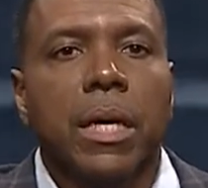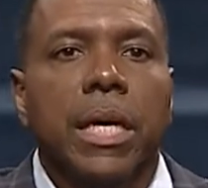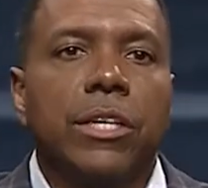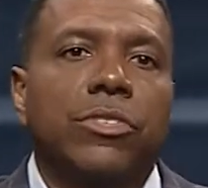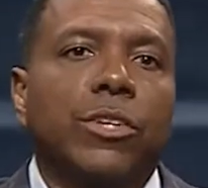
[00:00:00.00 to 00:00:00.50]

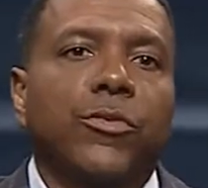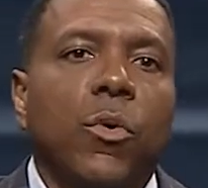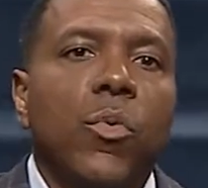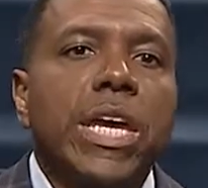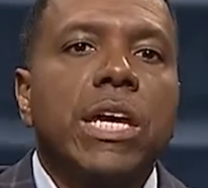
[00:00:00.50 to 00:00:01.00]
He says,
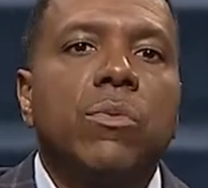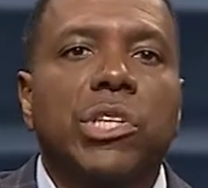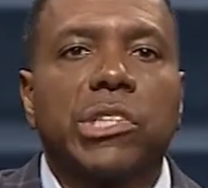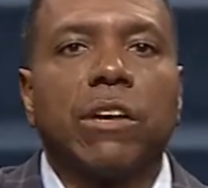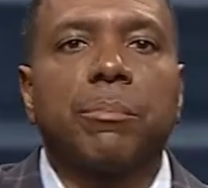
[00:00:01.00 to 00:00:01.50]
For we
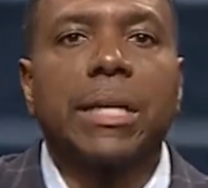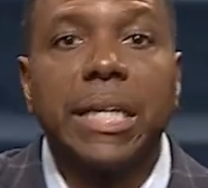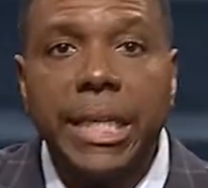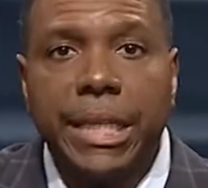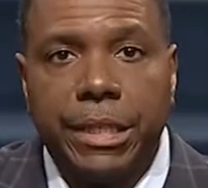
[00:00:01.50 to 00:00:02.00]
which have
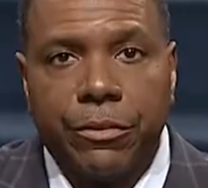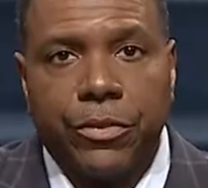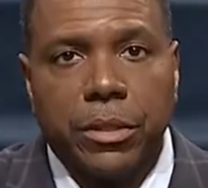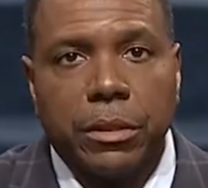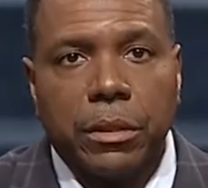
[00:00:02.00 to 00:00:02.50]

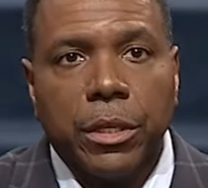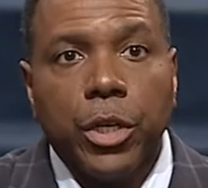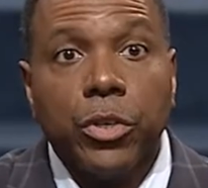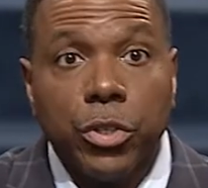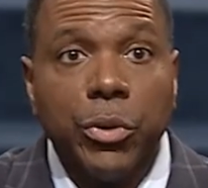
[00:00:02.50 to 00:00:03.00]
believed
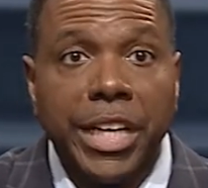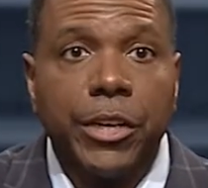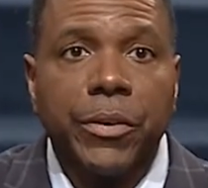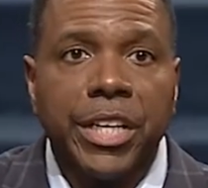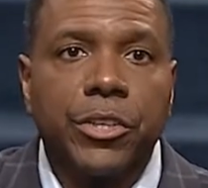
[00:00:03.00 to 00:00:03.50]
do
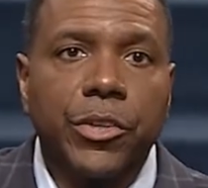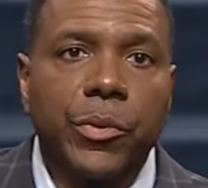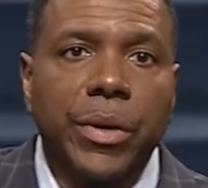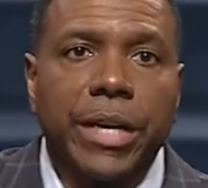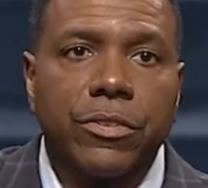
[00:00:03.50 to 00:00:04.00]
enter into the
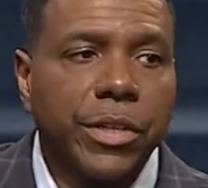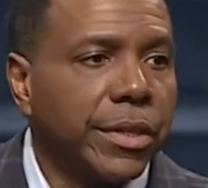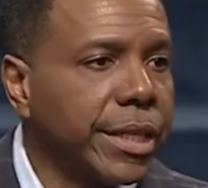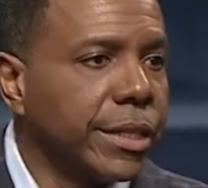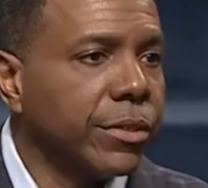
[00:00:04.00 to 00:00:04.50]
rest. There
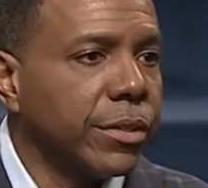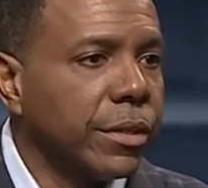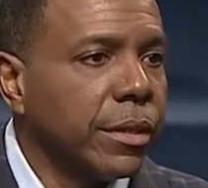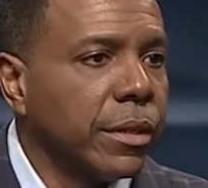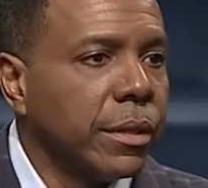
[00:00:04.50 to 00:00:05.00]
it is.
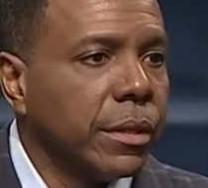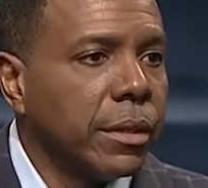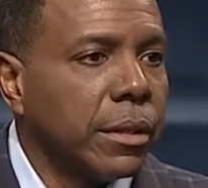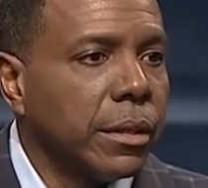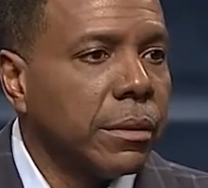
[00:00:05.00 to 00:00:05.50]

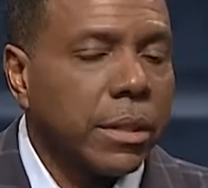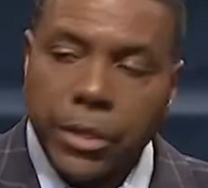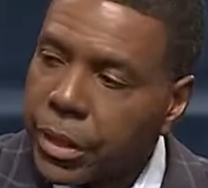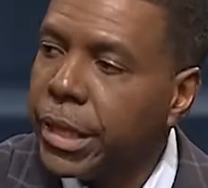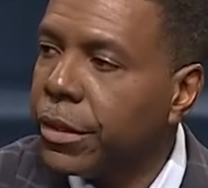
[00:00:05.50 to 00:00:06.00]

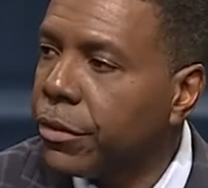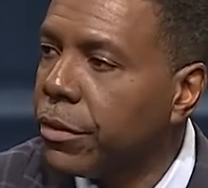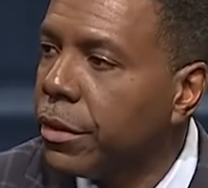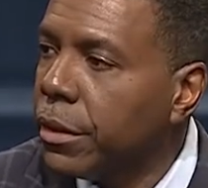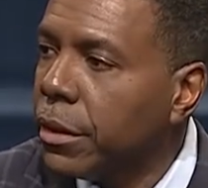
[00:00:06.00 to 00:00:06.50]
There it is.
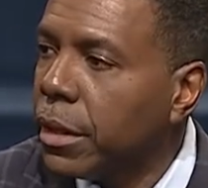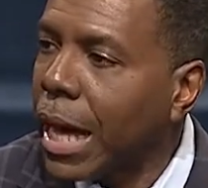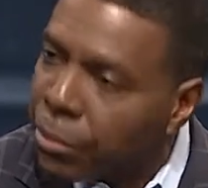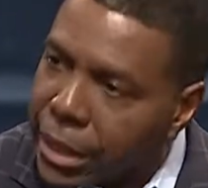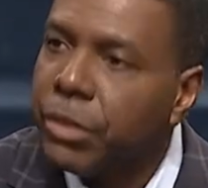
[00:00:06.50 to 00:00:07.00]

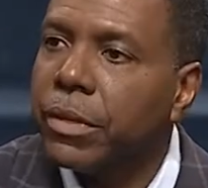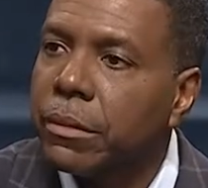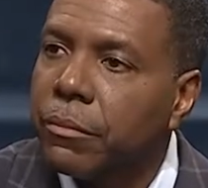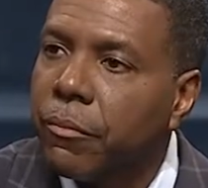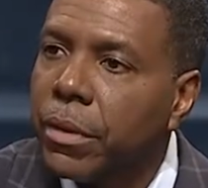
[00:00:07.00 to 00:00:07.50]
I believe it.
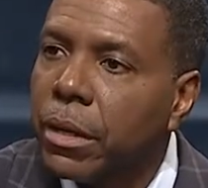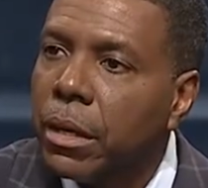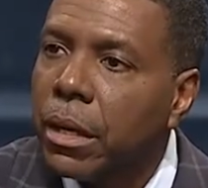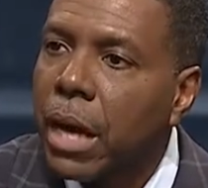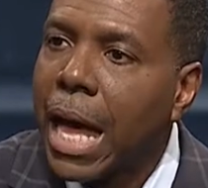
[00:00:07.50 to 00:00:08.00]

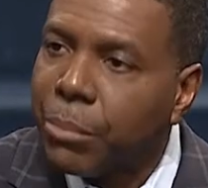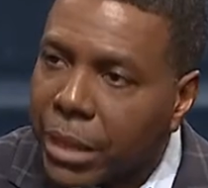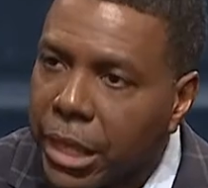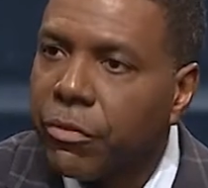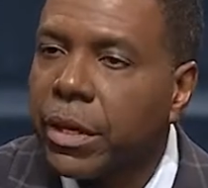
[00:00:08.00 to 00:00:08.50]
I
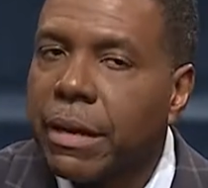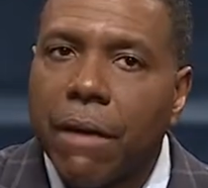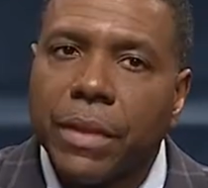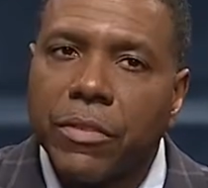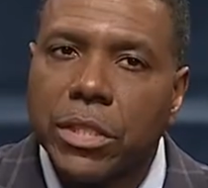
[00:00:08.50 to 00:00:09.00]
believe it. Now,
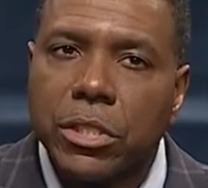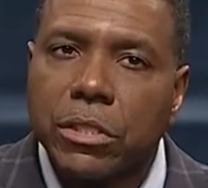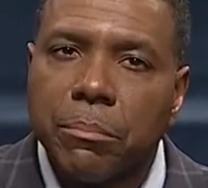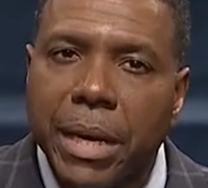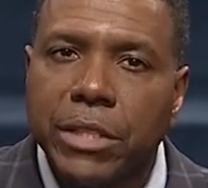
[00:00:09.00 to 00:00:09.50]
now this is
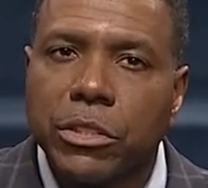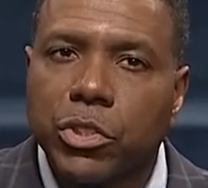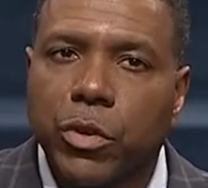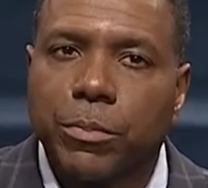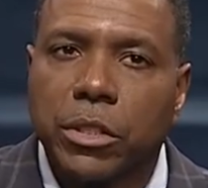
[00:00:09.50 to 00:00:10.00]
amazing
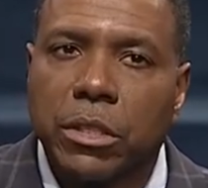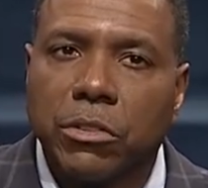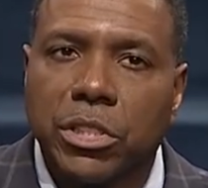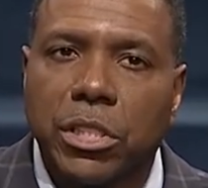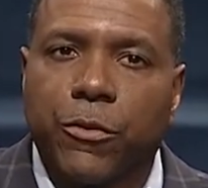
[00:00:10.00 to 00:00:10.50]
scripture
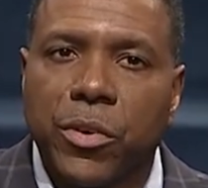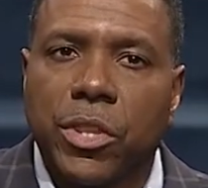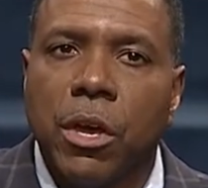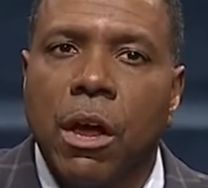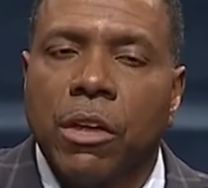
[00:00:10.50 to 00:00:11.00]
because he said, For
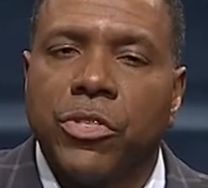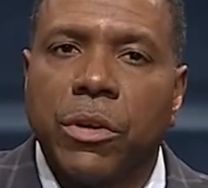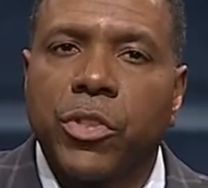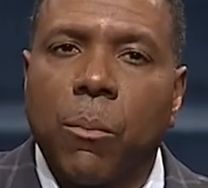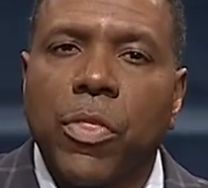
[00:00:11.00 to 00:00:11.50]
the,
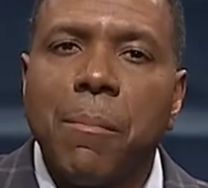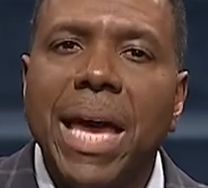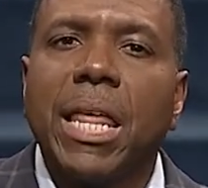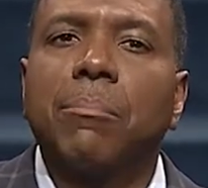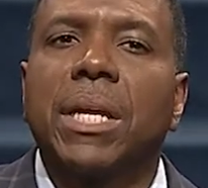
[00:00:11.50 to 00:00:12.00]
the, the
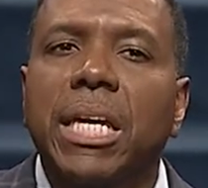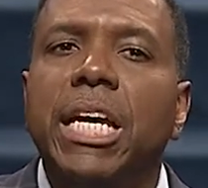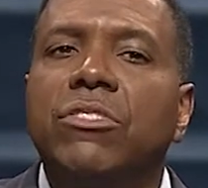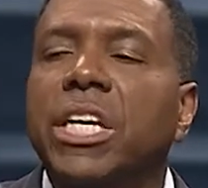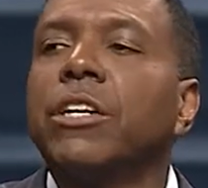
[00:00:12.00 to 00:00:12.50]
man that
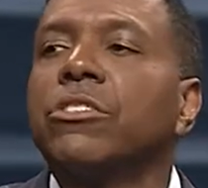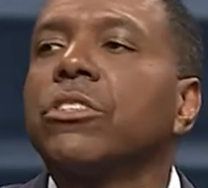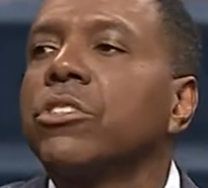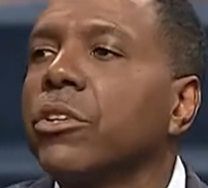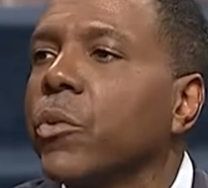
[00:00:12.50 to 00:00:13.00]
believes enters
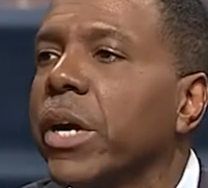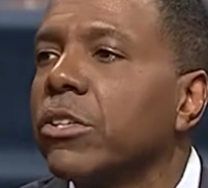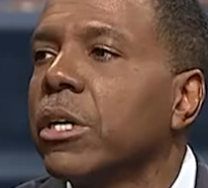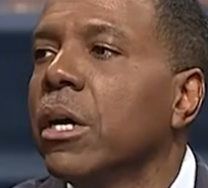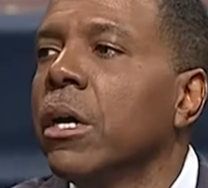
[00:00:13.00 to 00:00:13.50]
into the rest.